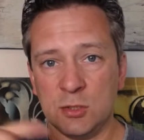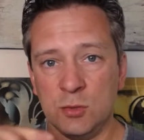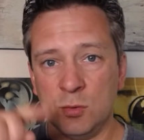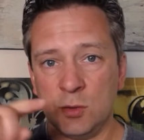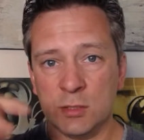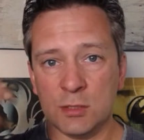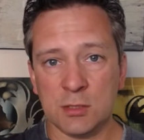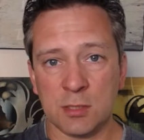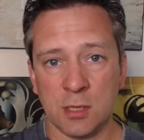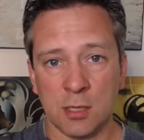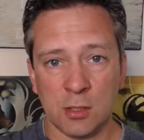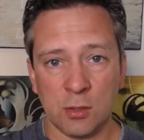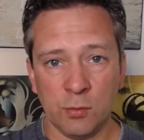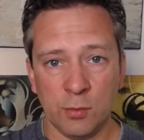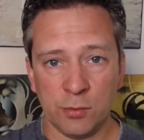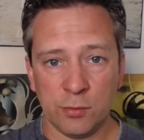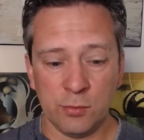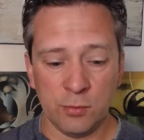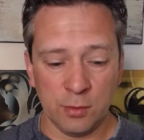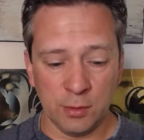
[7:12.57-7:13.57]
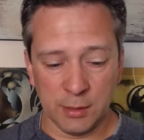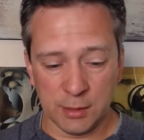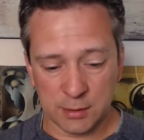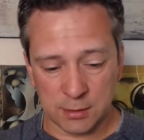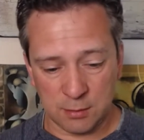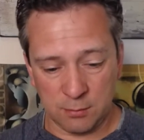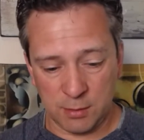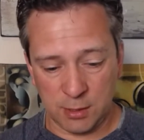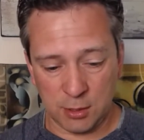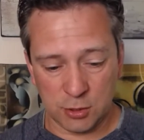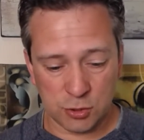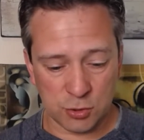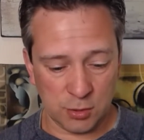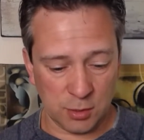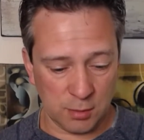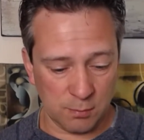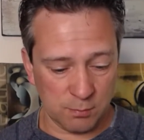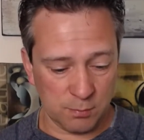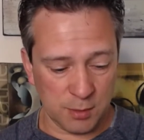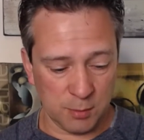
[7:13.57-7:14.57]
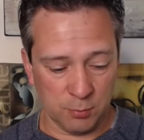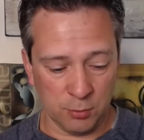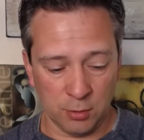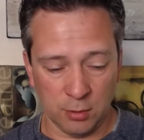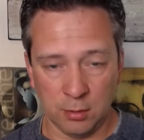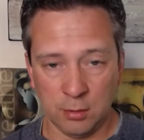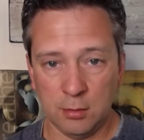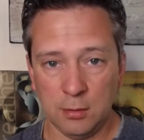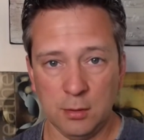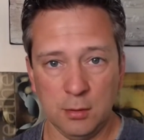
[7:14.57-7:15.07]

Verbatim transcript: you can start going through the list and making sure that people